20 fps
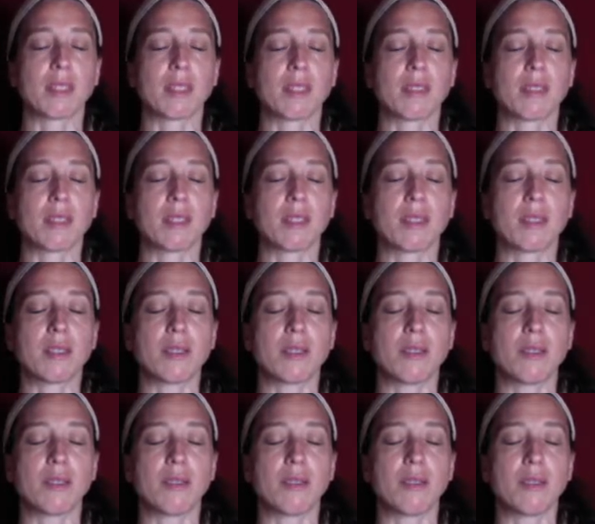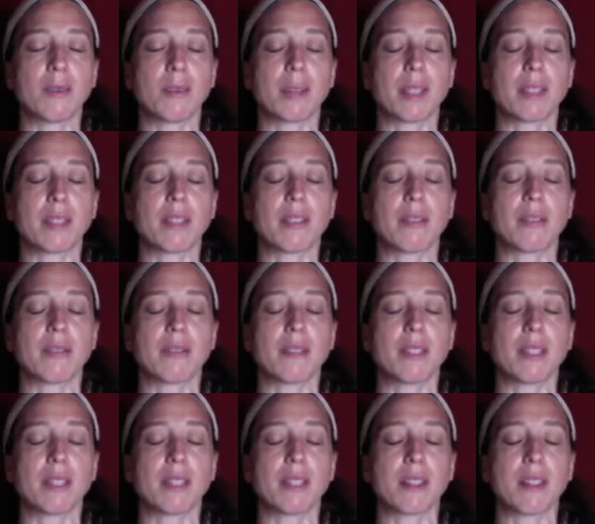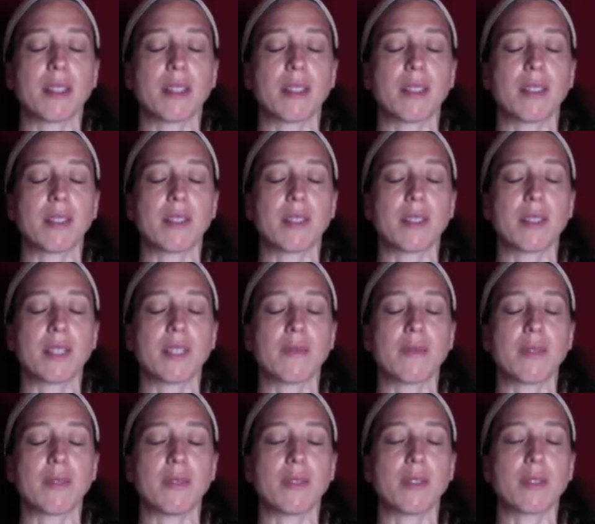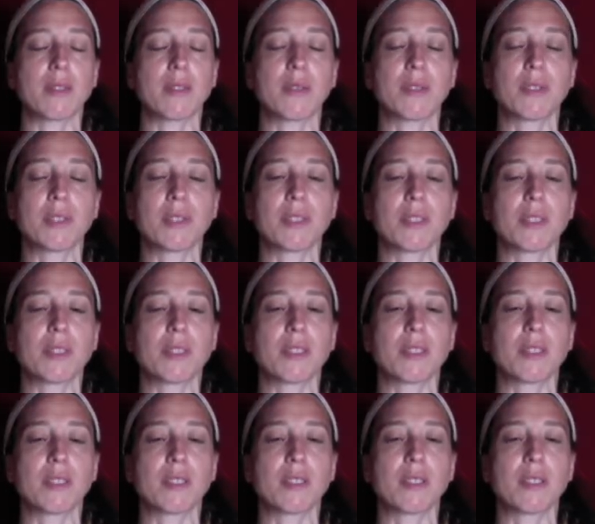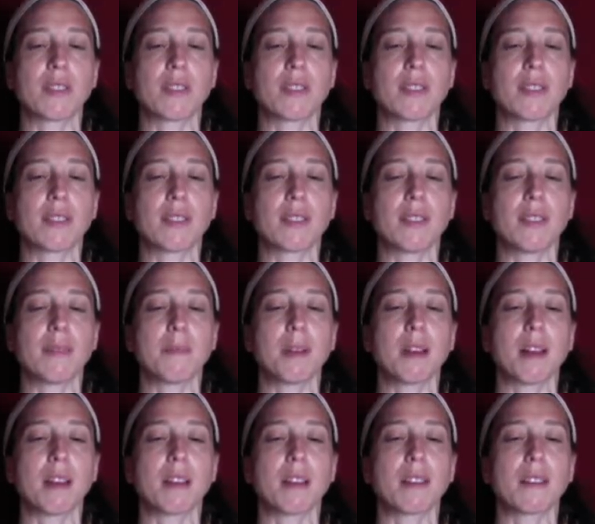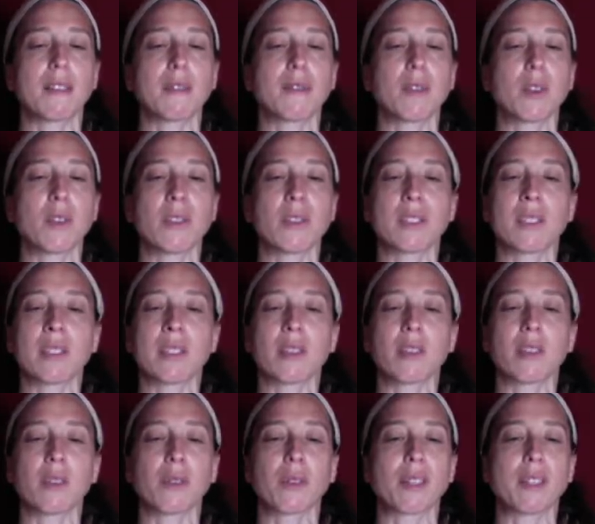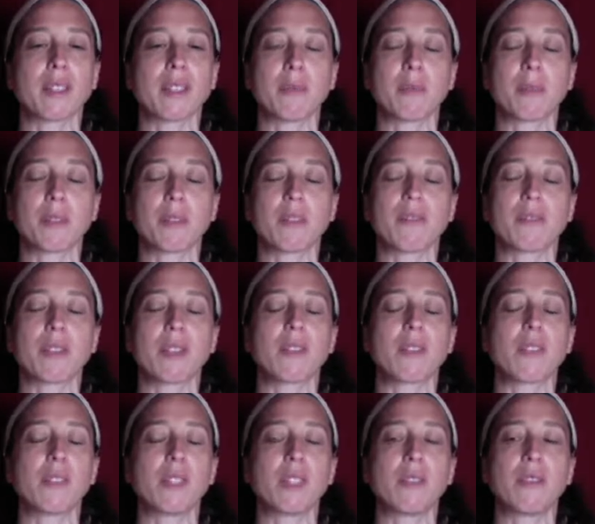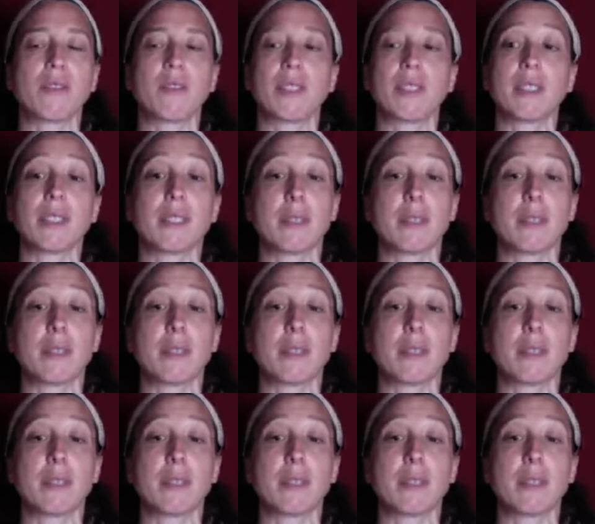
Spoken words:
Just do your best to feel that energy. If you don't, just keep on focusing and going deeper. Eventually you'll feel it.